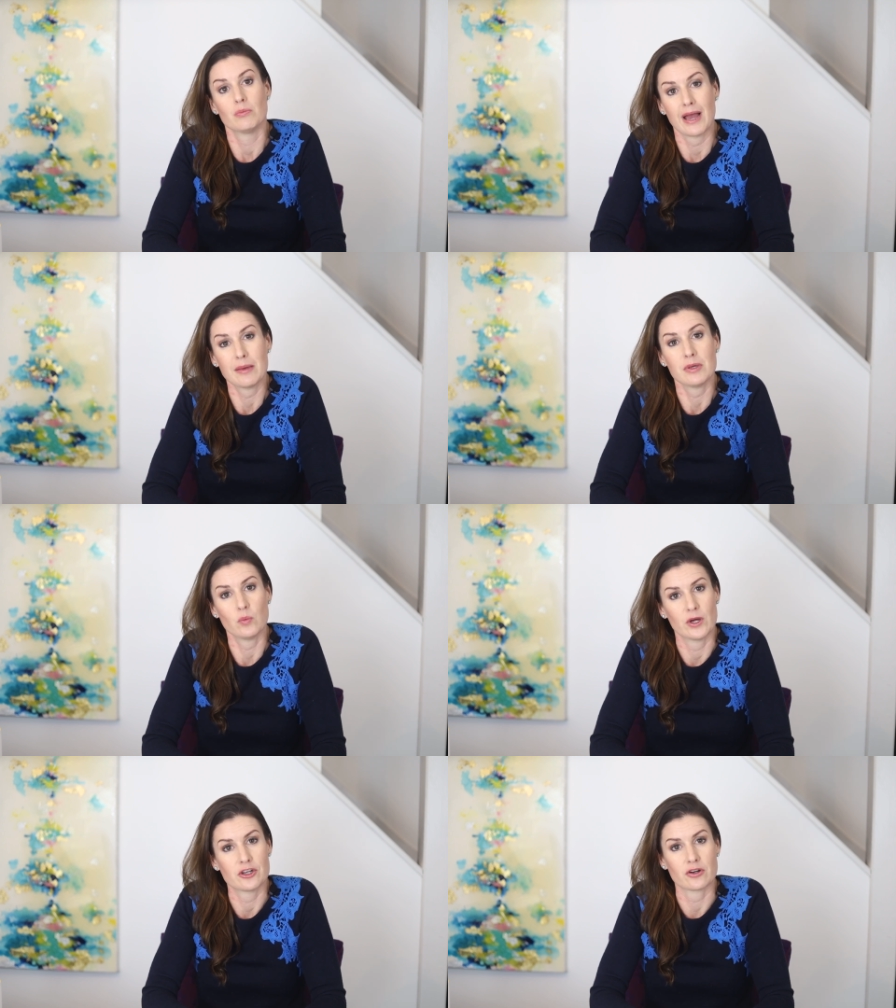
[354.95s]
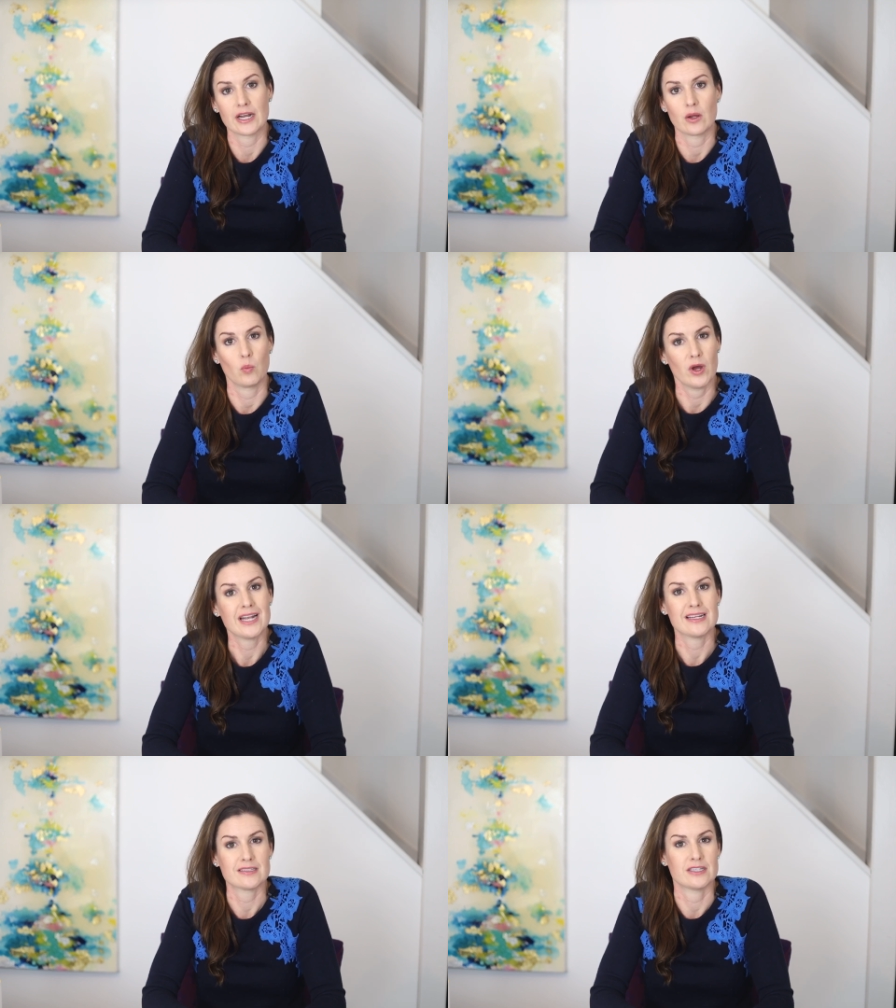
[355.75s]
You might be wondering,
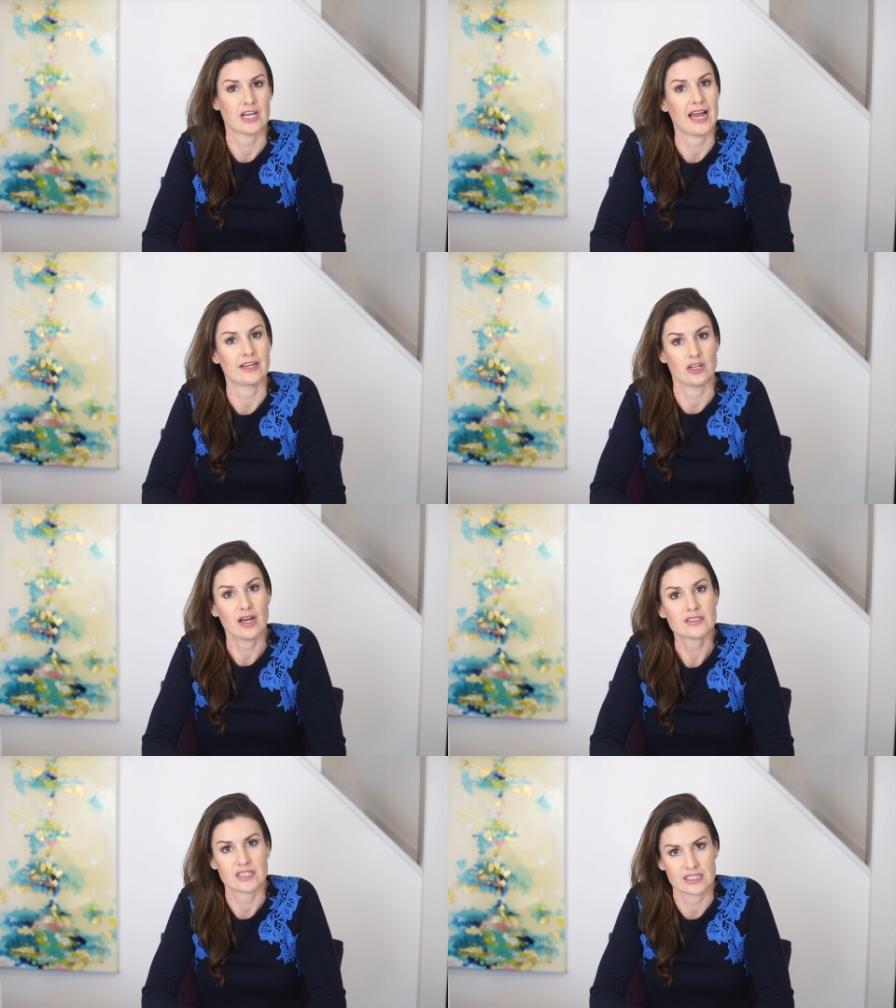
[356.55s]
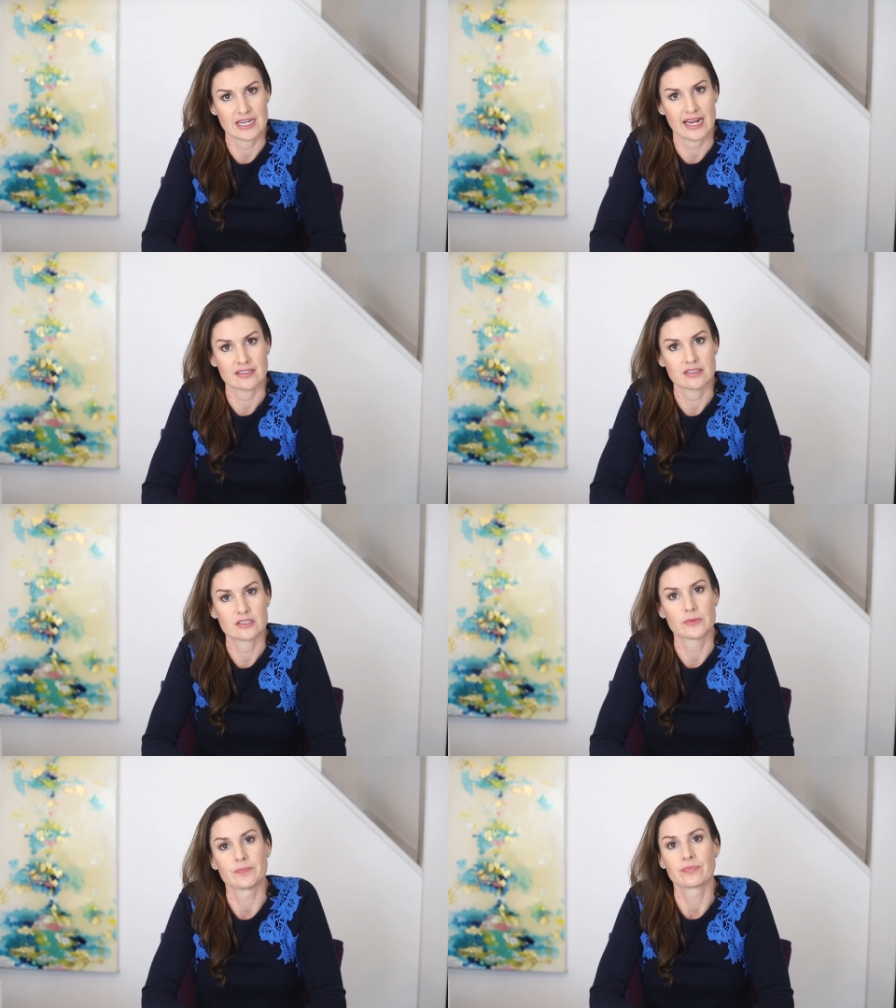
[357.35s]
what is a diagnostic
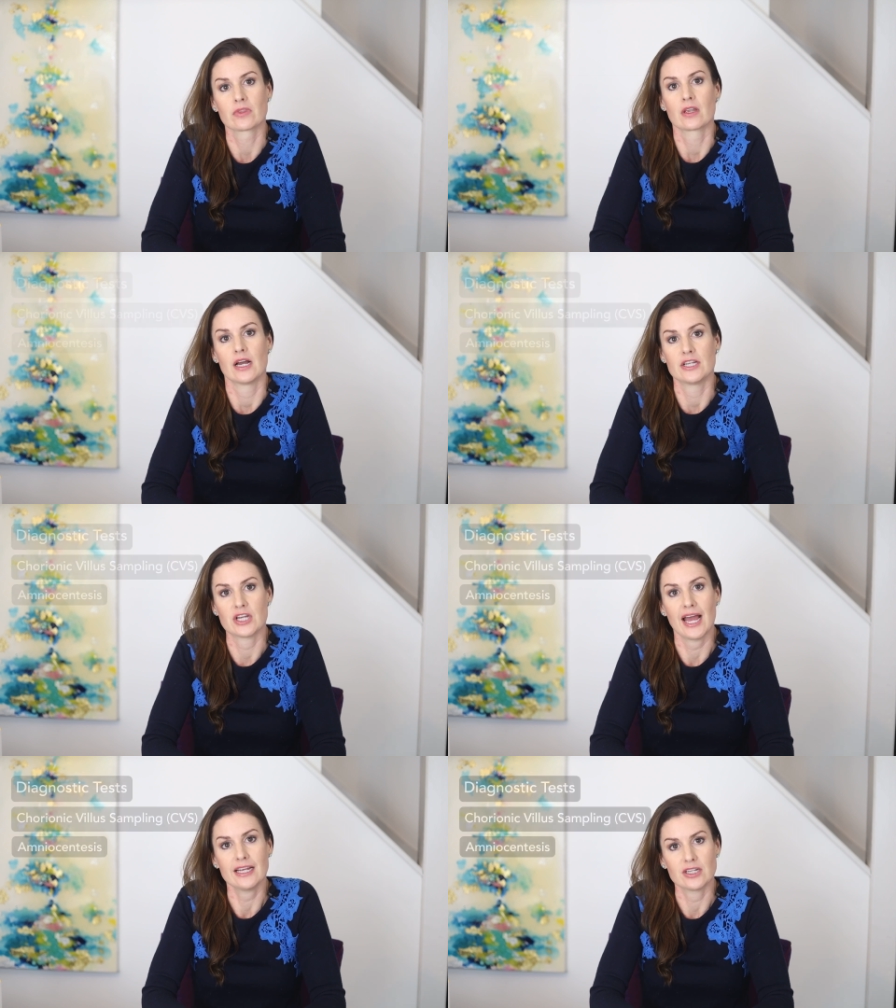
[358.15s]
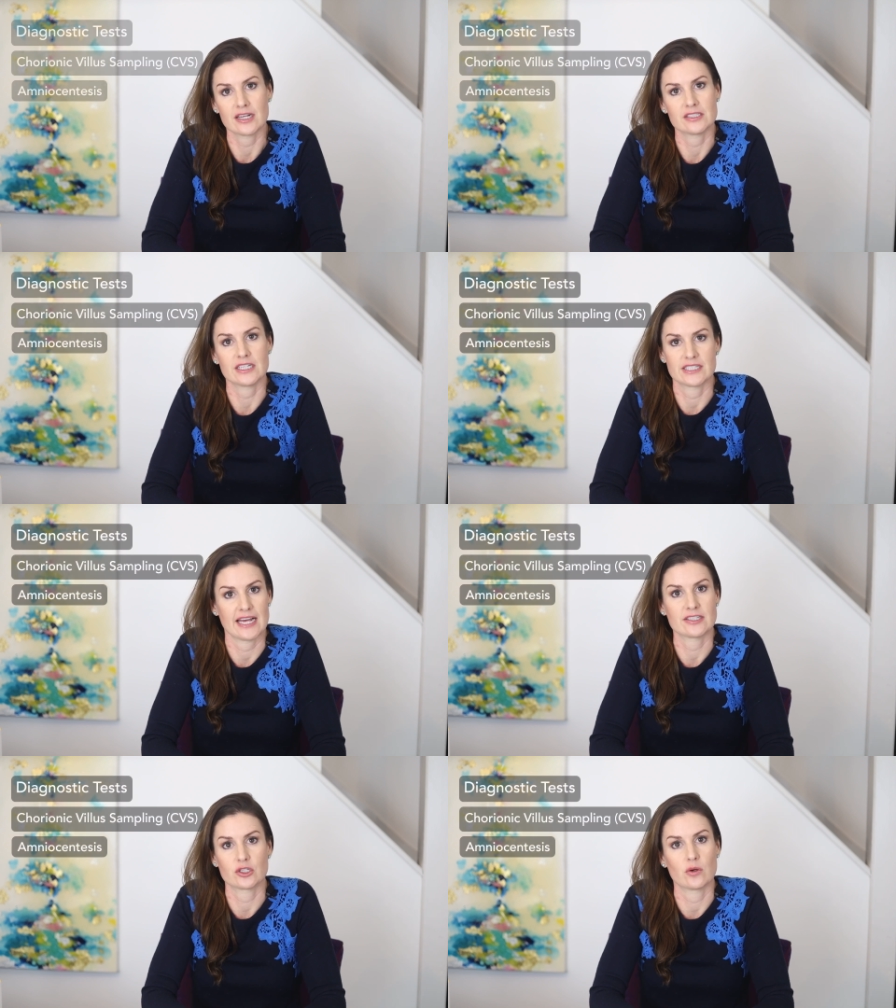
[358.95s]
test? A diagnostic
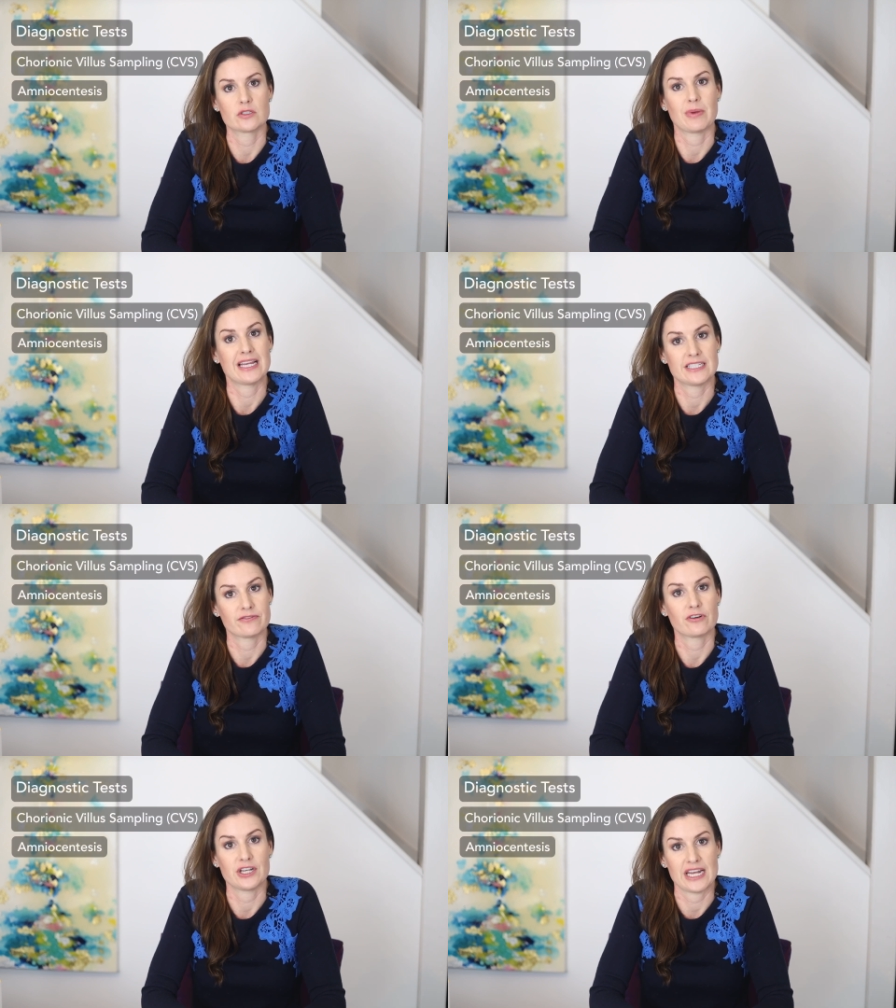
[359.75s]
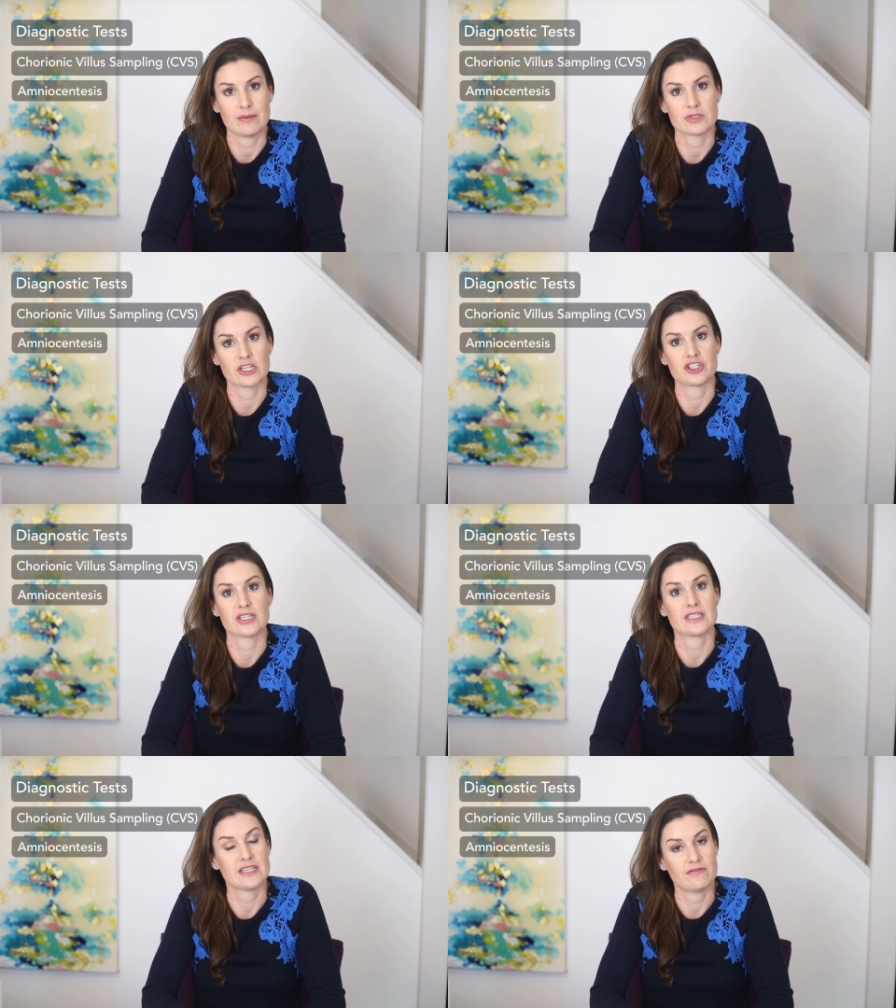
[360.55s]
test goes by different names
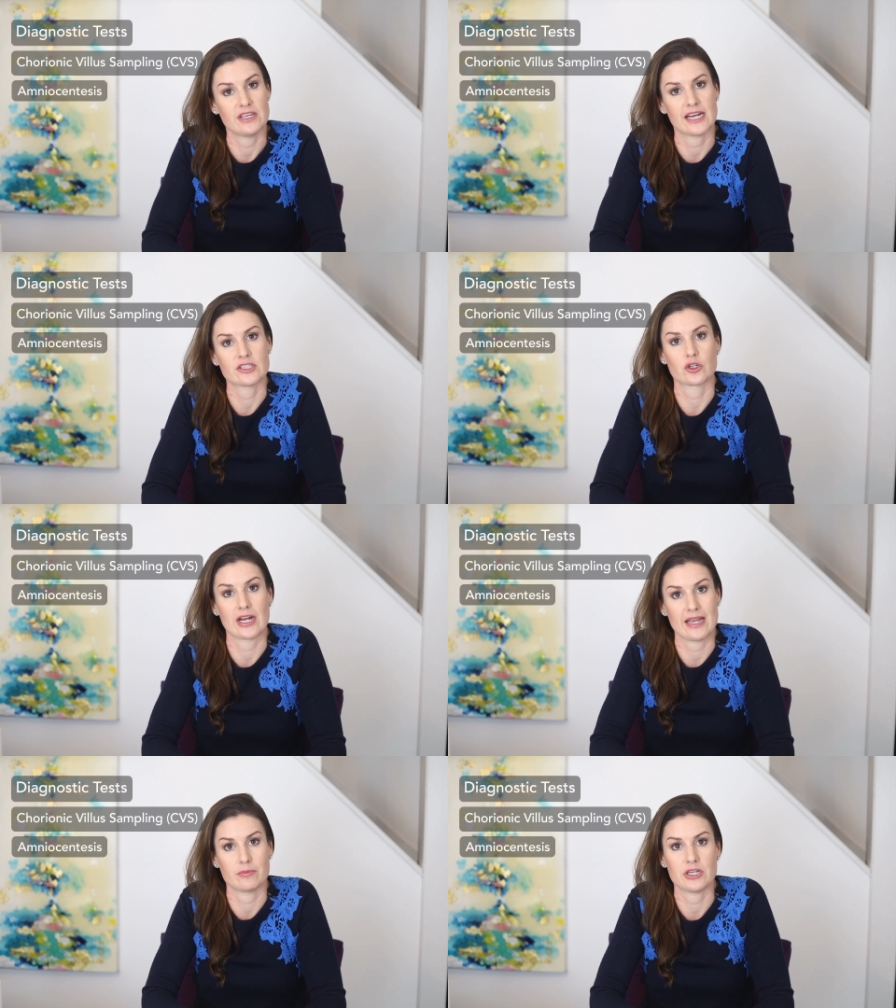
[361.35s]
such as CVS or